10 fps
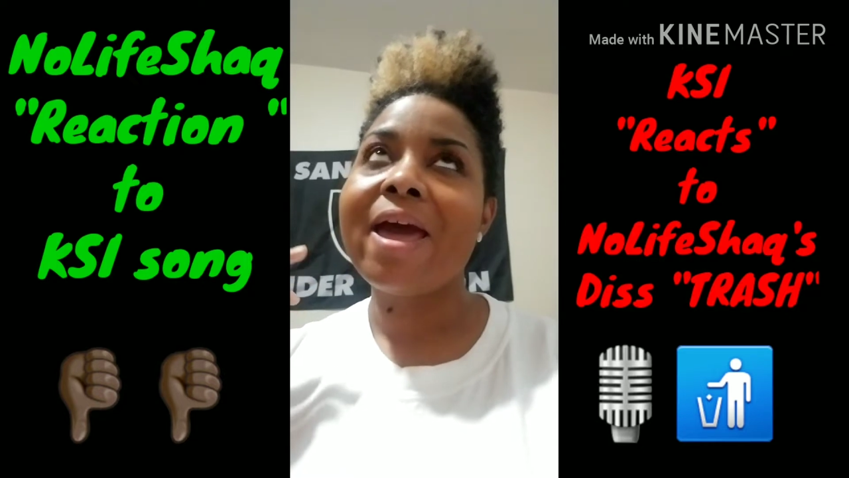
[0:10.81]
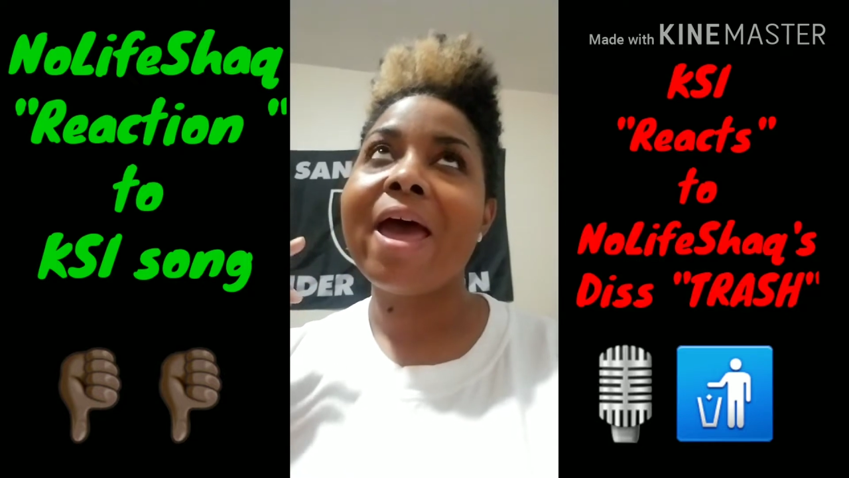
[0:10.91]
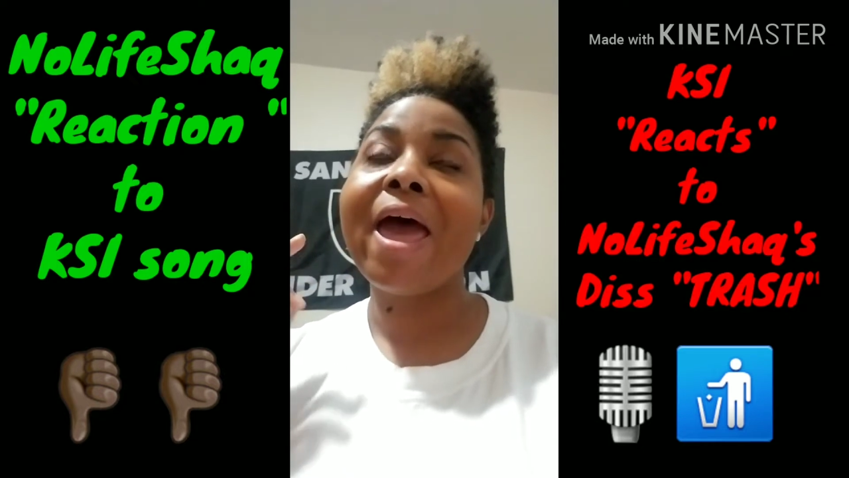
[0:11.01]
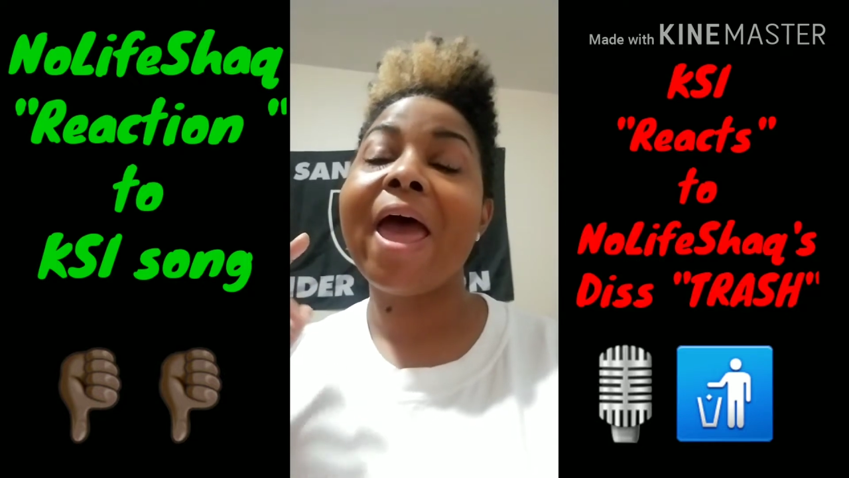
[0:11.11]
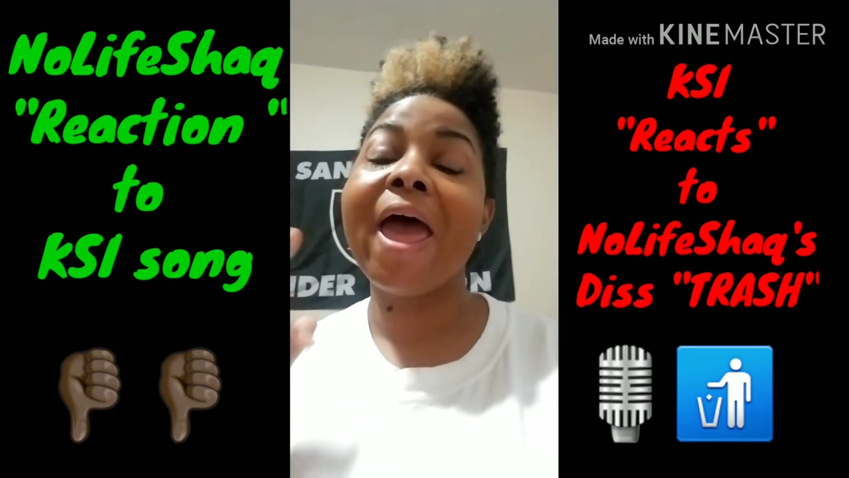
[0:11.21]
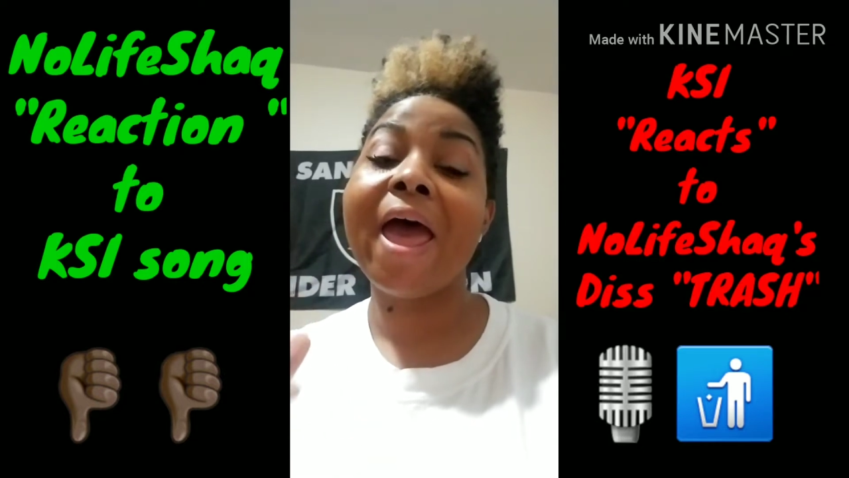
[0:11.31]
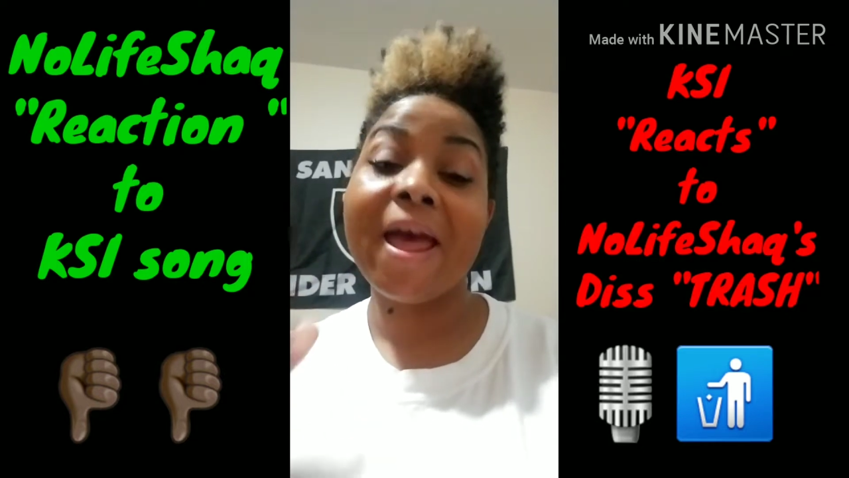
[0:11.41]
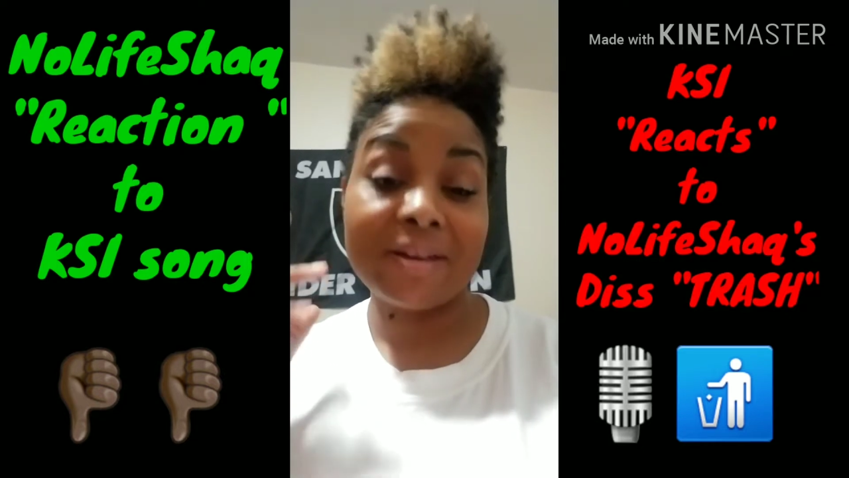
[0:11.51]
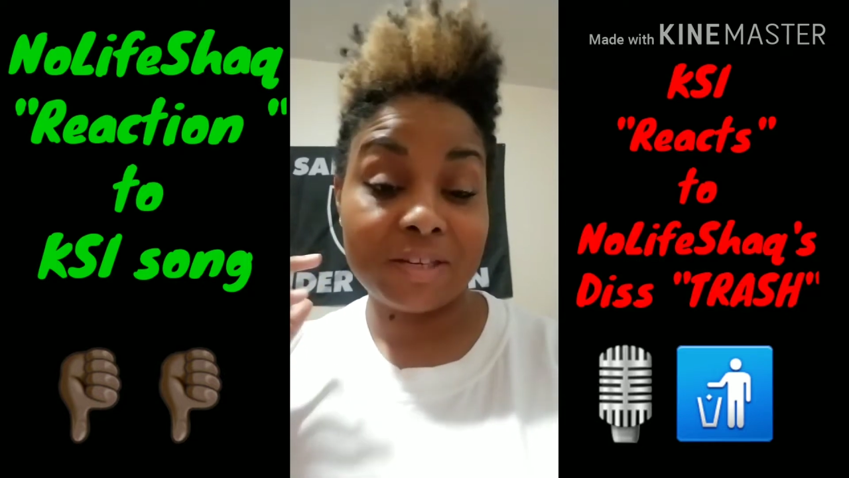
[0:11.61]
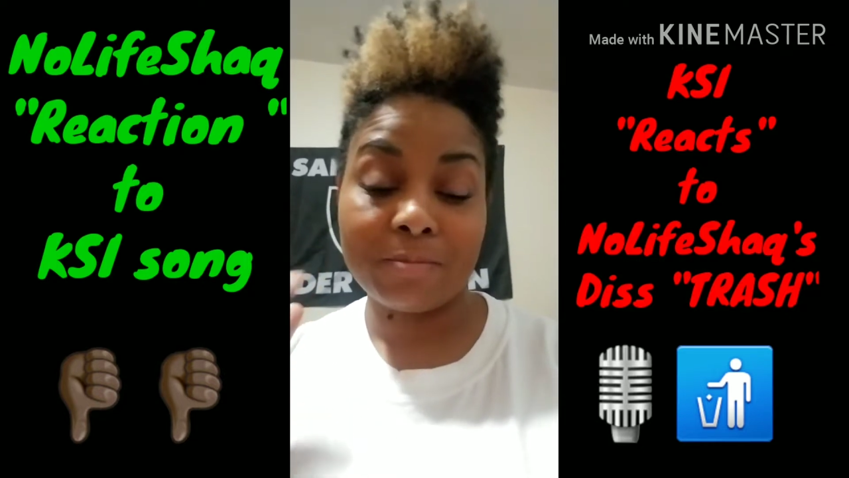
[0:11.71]

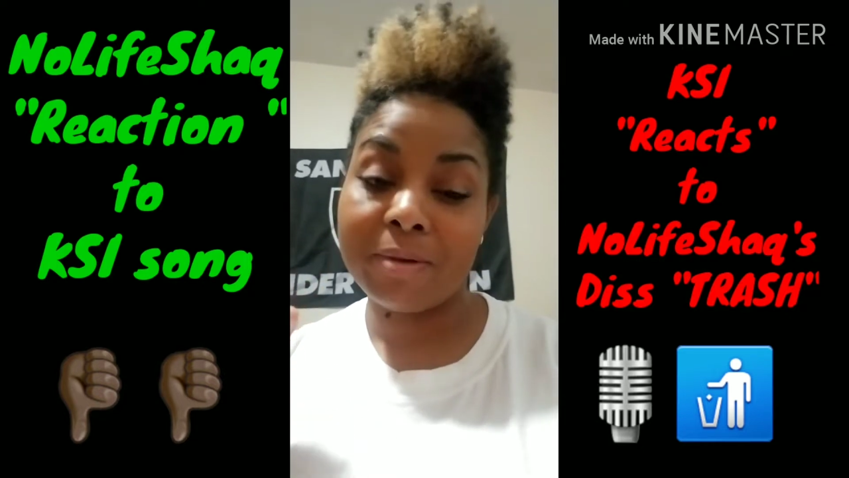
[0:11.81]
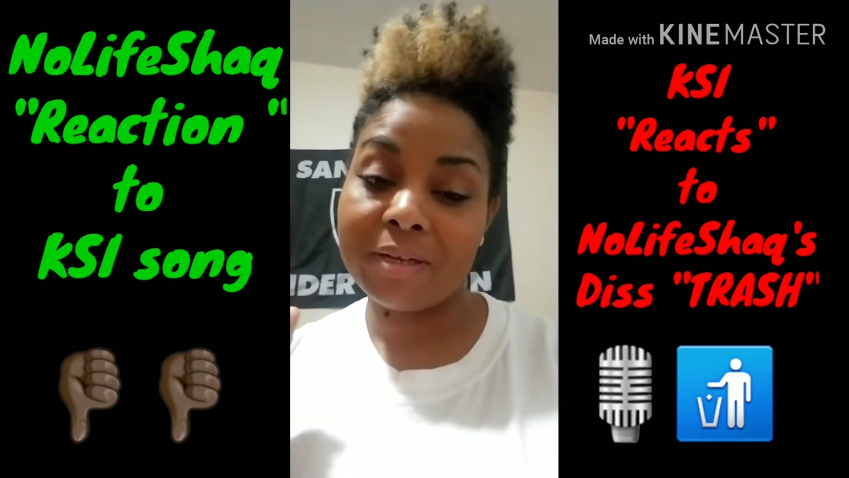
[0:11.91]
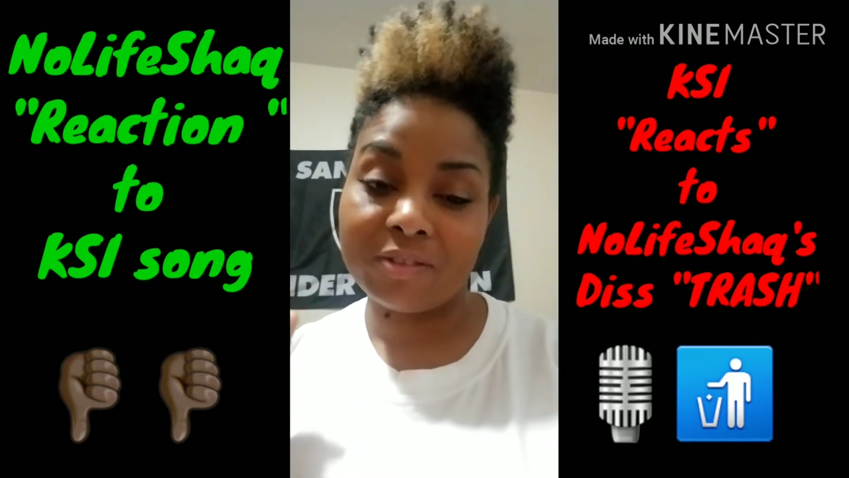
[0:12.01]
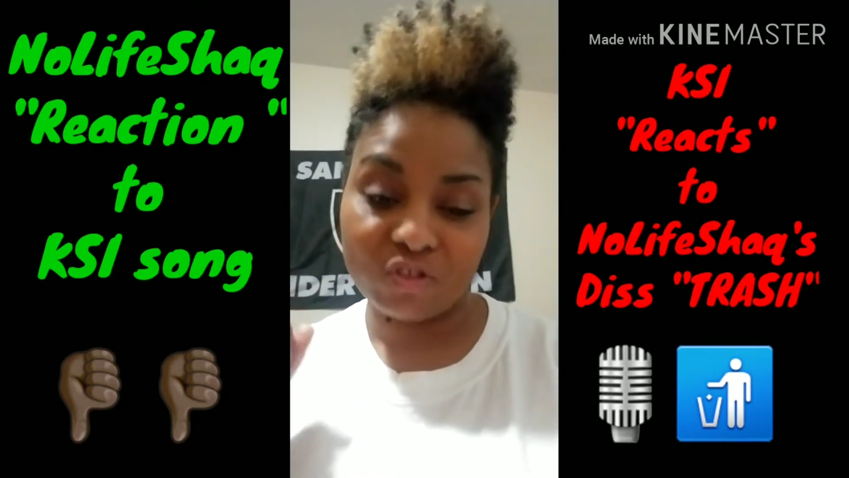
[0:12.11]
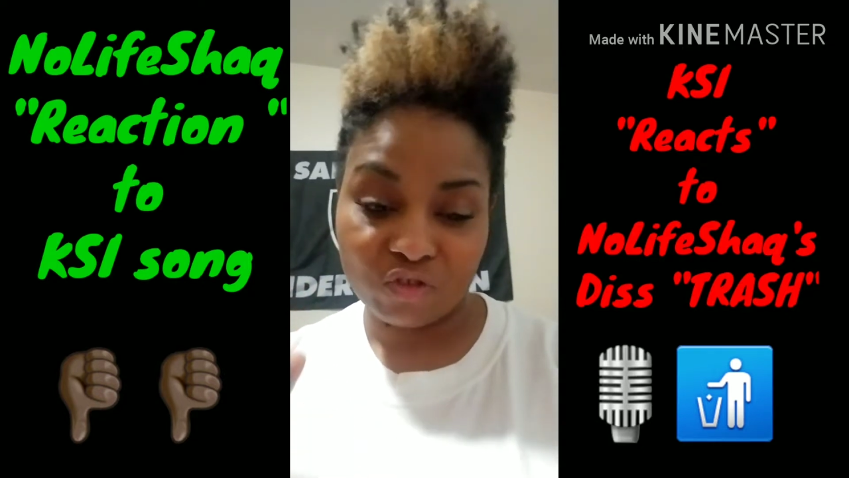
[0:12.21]
had to make this